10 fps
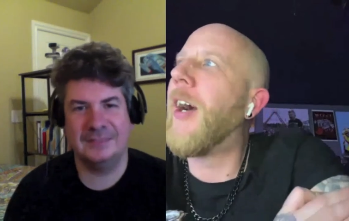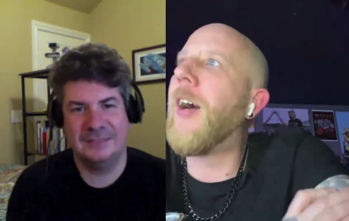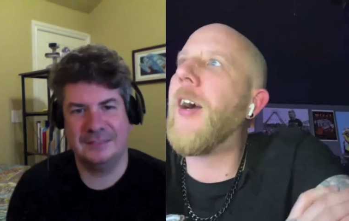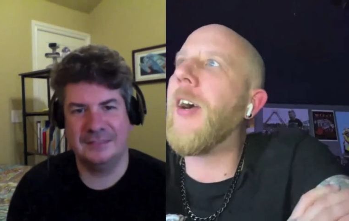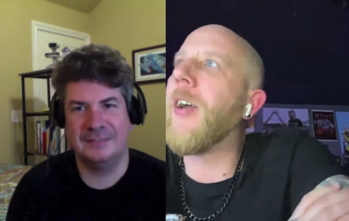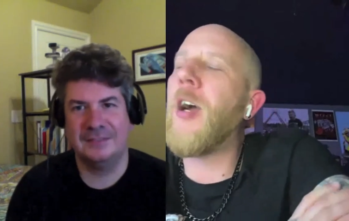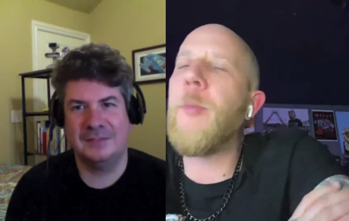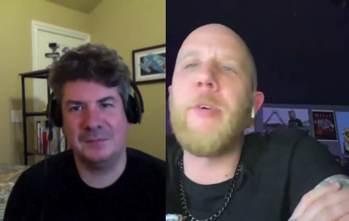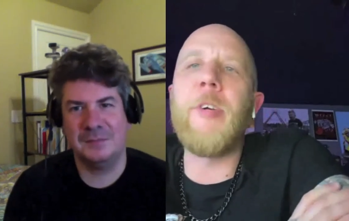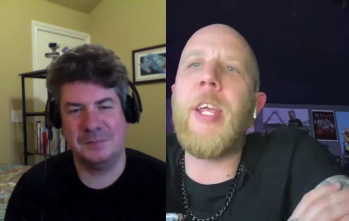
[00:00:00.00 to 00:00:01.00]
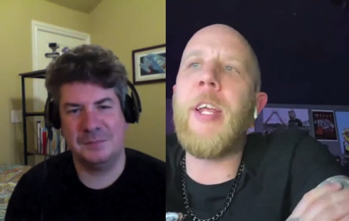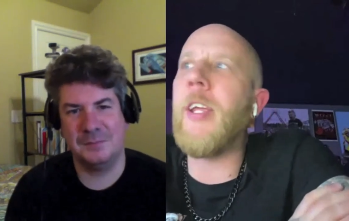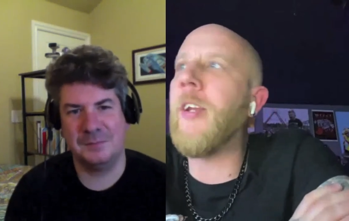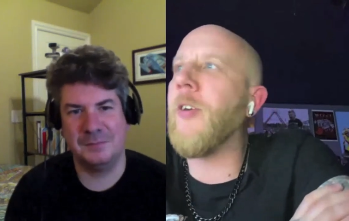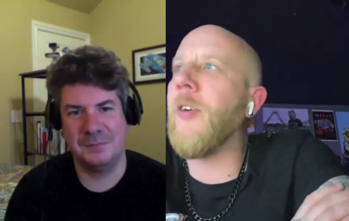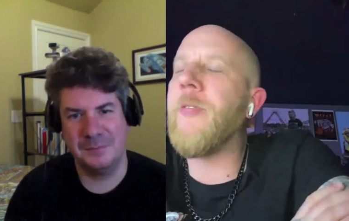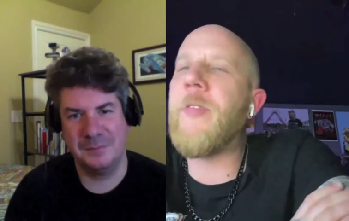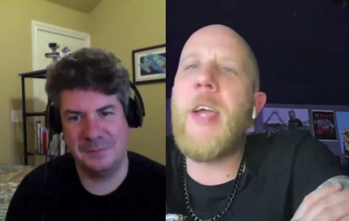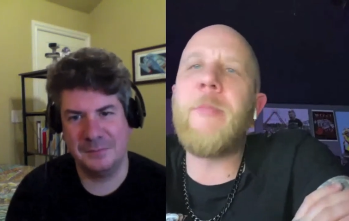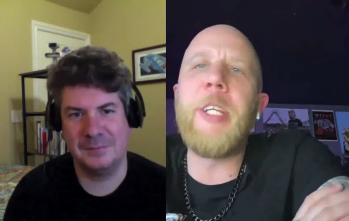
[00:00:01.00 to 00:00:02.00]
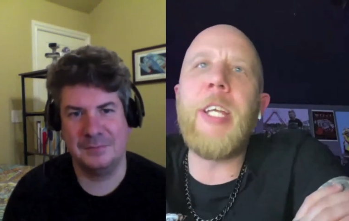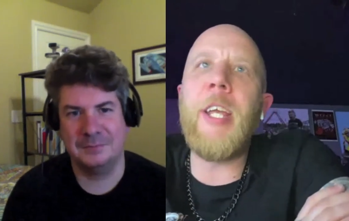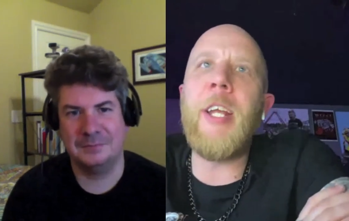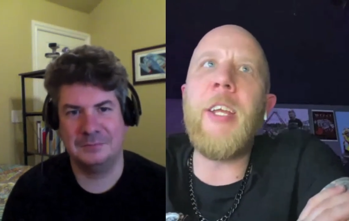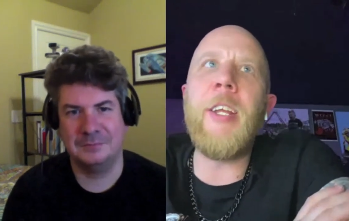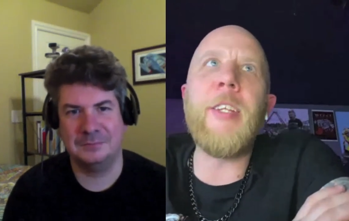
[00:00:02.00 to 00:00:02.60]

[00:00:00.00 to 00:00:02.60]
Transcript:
Speaker 1: uh, a couple eating or a family eating.